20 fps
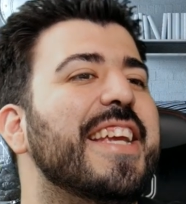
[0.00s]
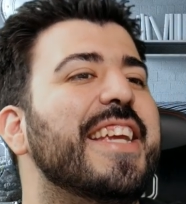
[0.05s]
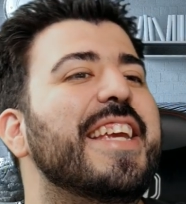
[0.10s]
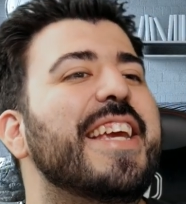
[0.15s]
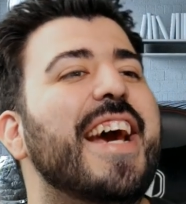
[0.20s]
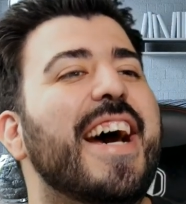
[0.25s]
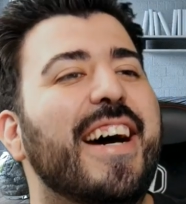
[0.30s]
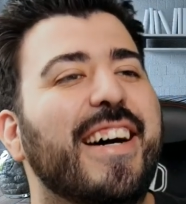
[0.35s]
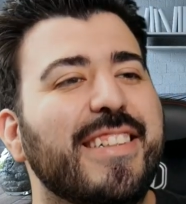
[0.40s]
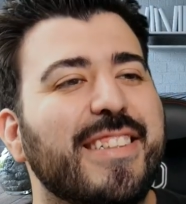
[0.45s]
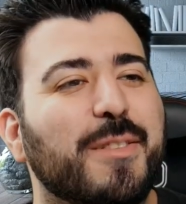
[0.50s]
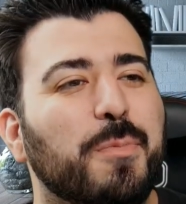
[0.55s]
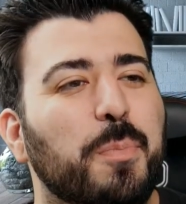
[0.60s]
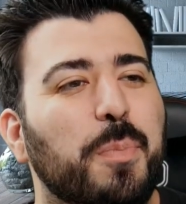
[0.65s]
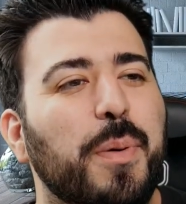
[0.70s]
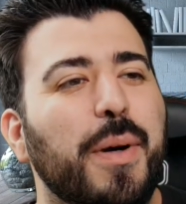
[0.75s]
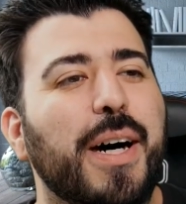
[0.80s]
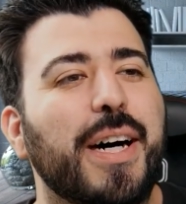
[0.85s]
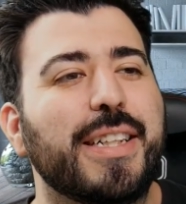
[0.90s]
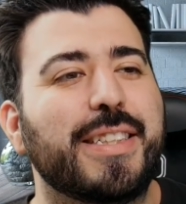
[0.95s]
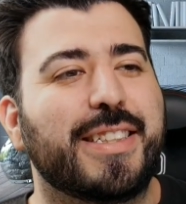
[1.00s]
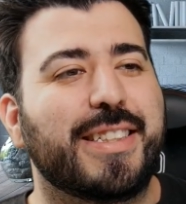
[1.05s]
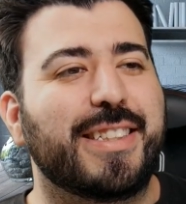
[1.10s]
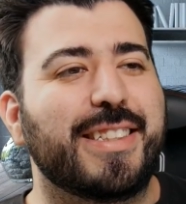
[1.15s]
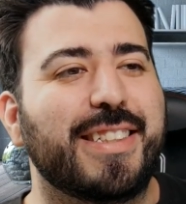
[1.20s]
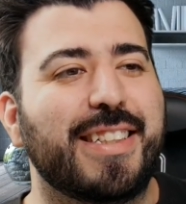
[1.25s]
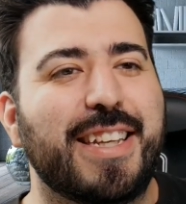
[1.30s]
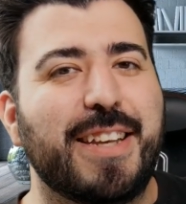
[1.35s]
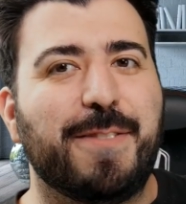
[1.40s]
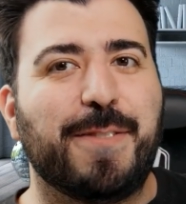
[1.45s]
yes,
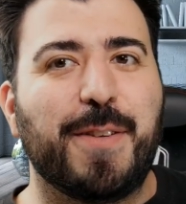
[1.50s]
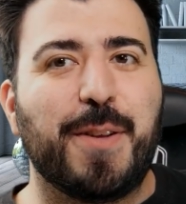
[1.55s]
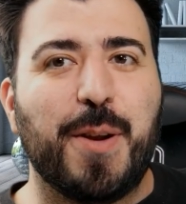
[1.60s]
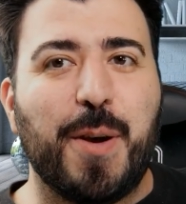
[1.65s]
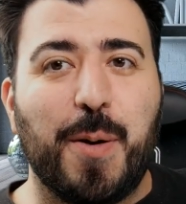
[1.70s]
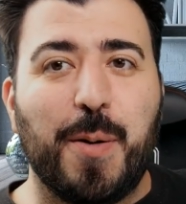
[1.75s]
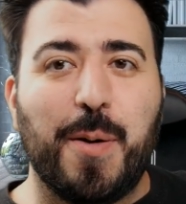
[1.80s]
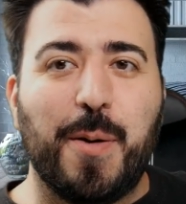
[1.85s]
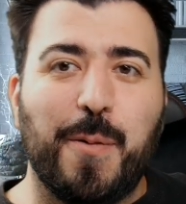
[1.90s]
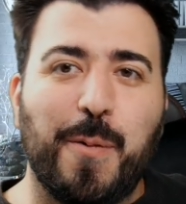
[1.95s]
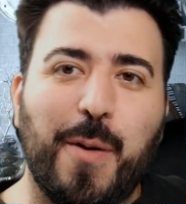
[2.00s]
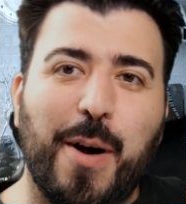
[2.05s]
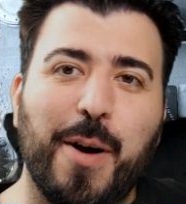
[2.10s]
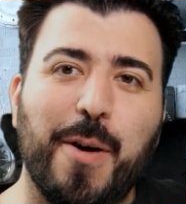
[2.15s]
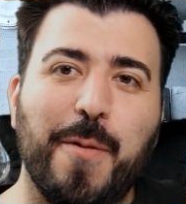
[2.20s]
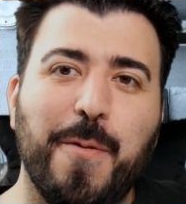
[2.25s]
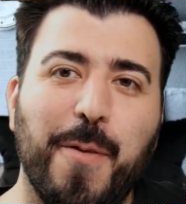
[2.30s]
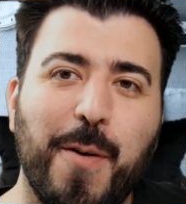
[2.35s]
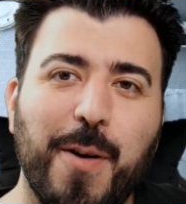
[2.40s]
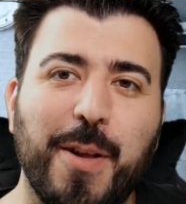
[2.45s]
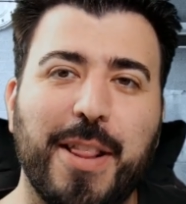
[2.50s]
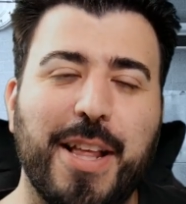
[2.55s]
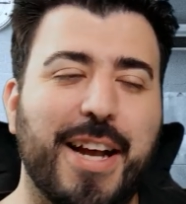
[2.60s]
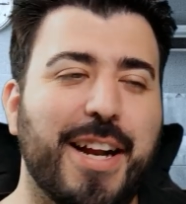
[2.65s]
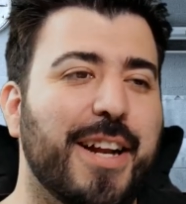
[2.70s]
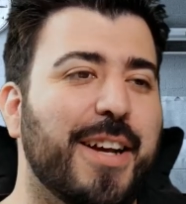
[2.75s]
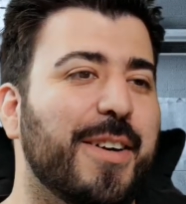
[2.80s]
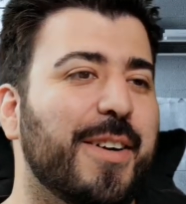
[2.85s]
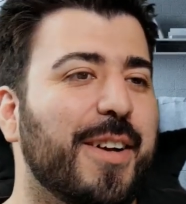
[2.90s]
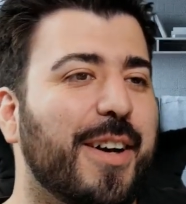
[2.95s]
but if you don't want to afford
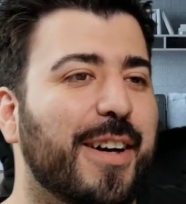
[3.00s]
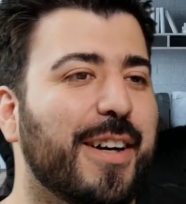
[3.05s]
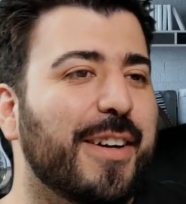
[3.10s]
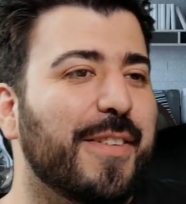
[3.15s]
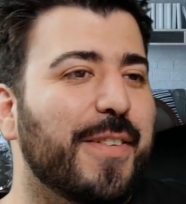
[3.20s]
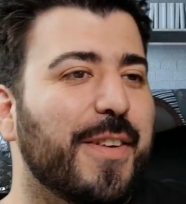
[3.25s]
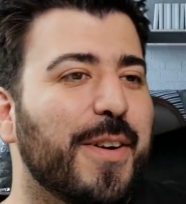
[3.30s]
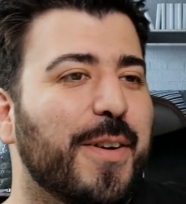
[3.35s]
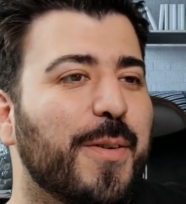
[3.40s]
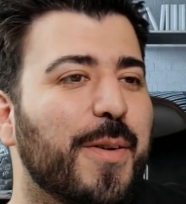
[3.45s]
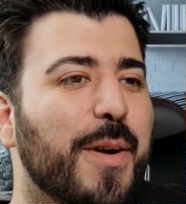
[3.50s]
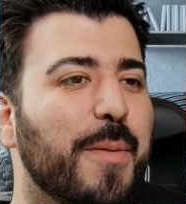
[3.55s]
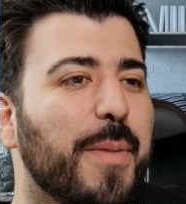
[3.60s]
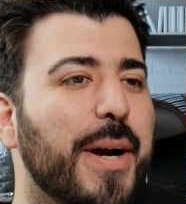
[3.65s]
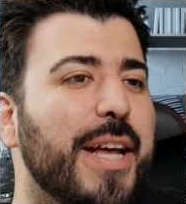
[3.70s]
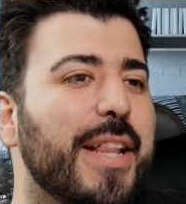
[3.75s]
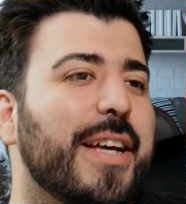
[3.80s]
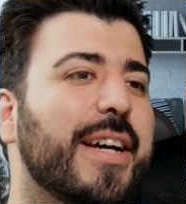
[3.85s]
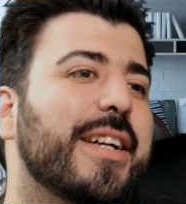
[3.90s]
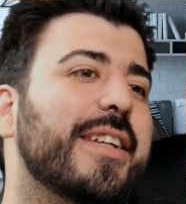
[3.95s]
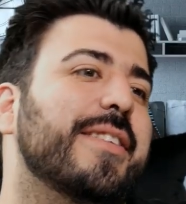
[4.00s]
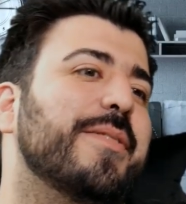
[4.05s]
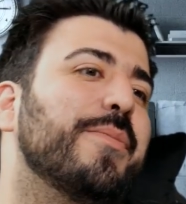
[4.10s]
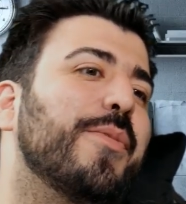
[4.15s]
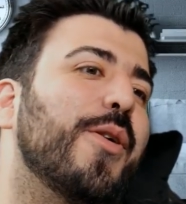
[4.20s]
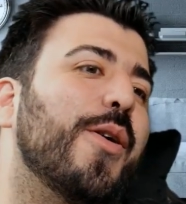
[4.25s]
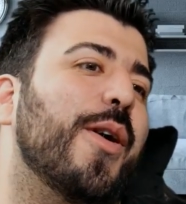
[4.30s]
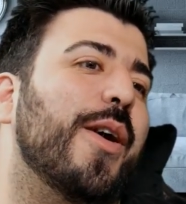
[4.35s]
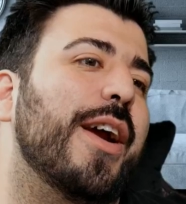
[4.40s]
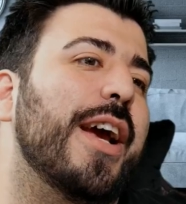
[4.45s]
that $100, if you don't want to buy that
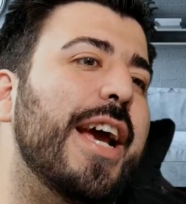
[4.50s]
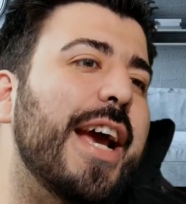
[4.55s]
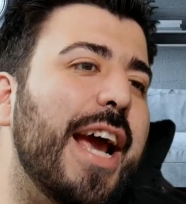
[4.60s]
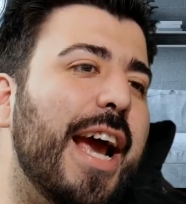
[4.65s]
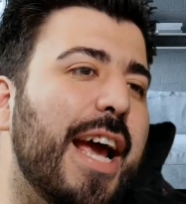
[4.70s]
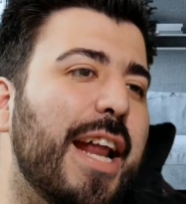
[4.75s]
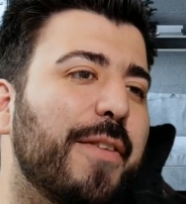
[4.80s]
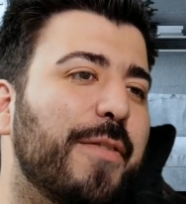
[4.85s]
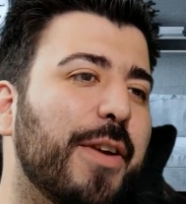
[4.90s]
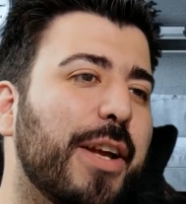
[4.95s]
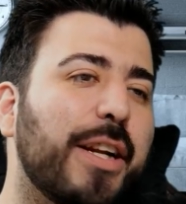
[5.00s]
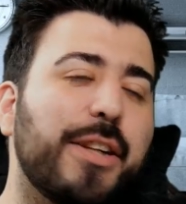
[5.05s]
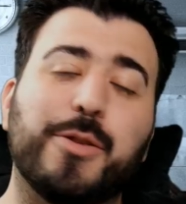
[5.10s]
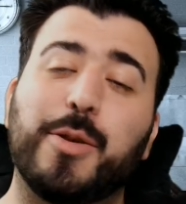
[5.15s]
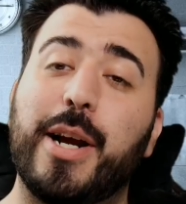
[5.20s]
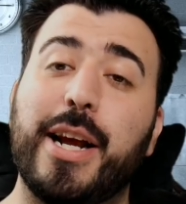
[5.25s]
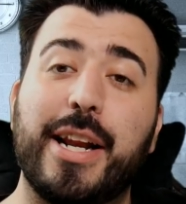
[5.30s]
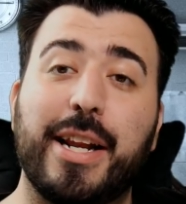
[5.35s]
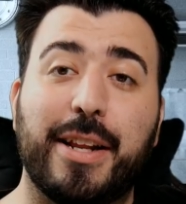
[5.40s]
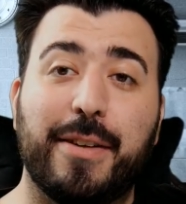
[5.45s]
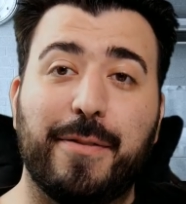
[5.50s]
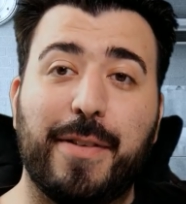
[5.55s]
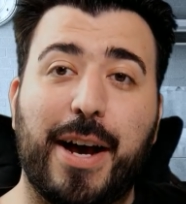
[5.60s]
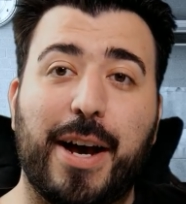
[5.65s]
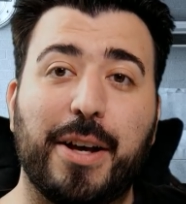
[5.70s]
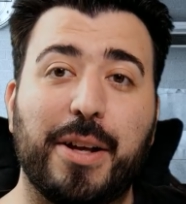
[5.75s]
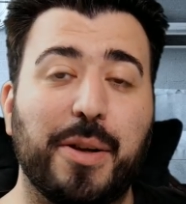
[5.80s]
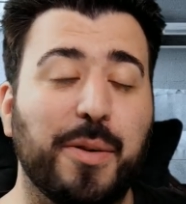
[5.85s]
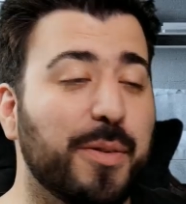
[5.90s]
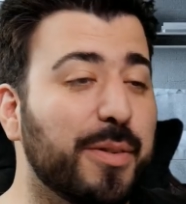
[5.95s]
more, and if you get a trade in
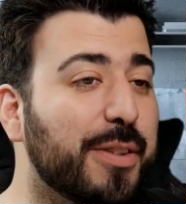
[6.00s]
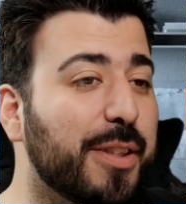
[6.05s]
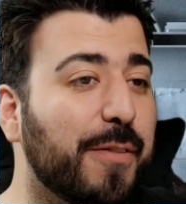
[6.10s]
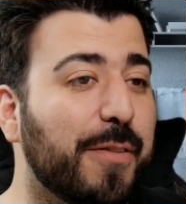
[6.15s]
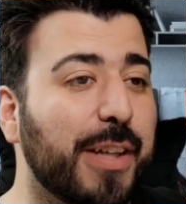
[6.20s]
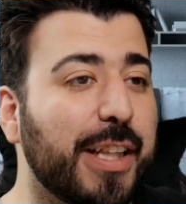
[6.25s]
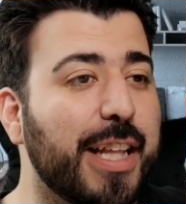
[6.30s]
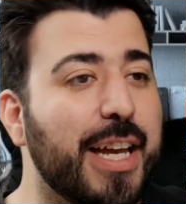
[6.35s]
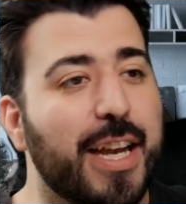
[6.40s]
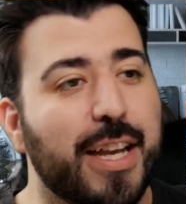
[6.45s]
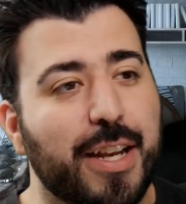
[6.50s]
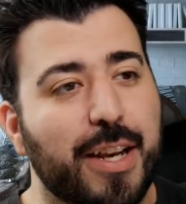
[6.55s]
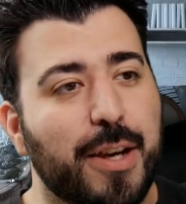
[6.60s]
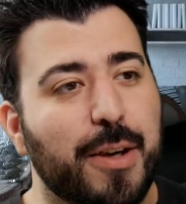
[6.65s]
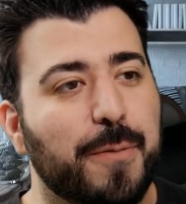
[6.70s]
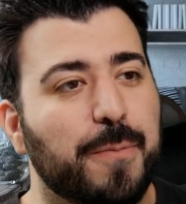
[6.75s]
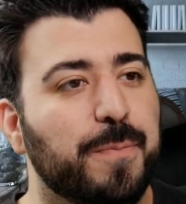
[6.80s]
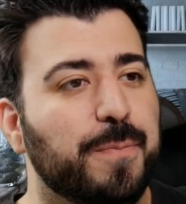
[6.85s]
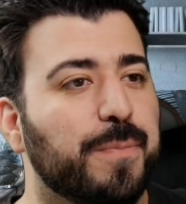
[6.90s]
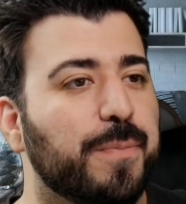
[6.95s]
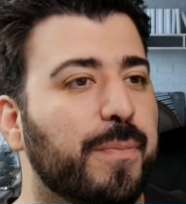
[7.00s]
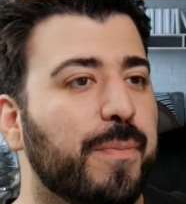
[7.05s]
value or stuff like that, you know.